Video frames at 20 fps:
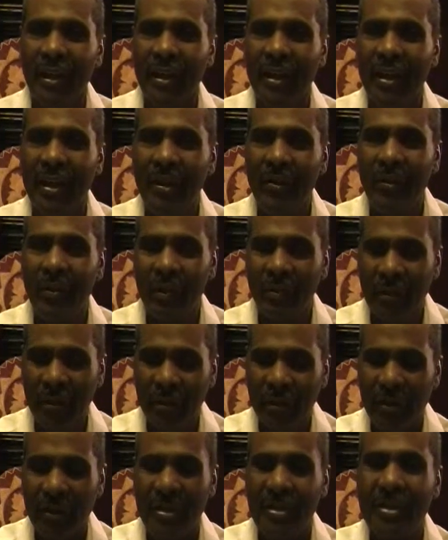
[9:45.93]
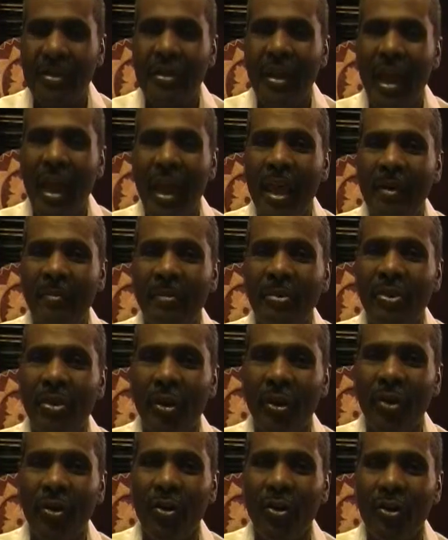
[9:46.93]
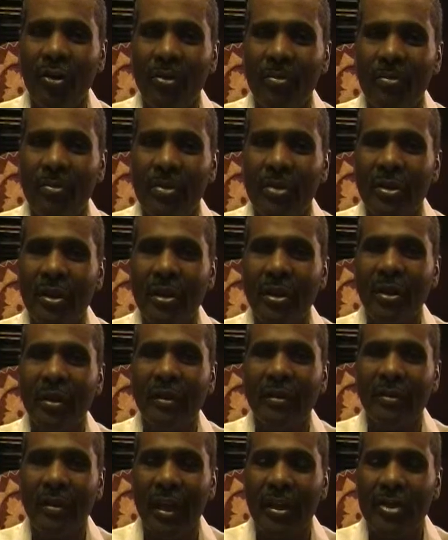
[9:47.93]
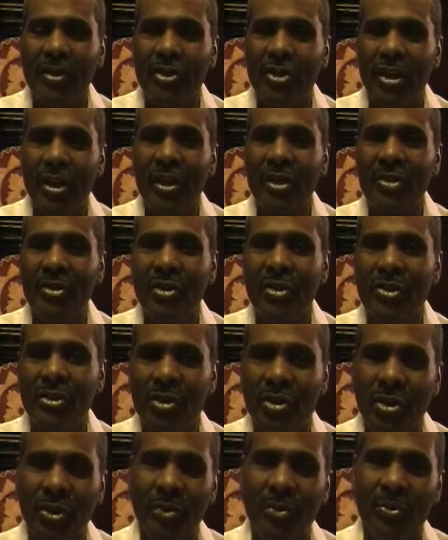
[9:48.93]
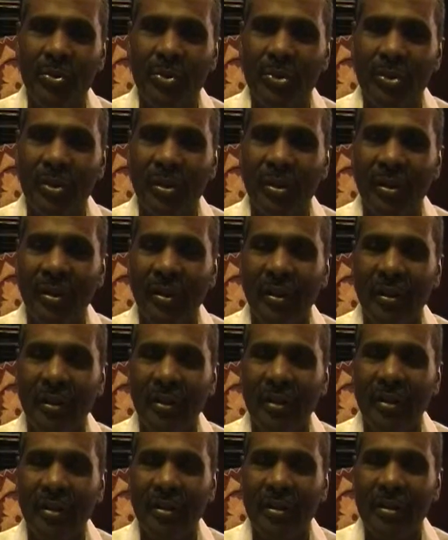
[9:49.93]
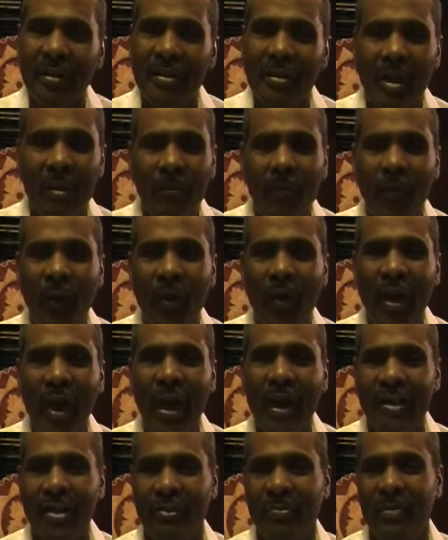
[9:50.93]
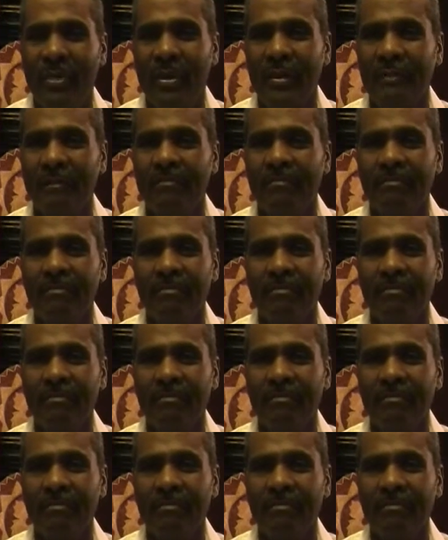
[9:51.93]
even the same terms that Jesus used. Some folk ask me,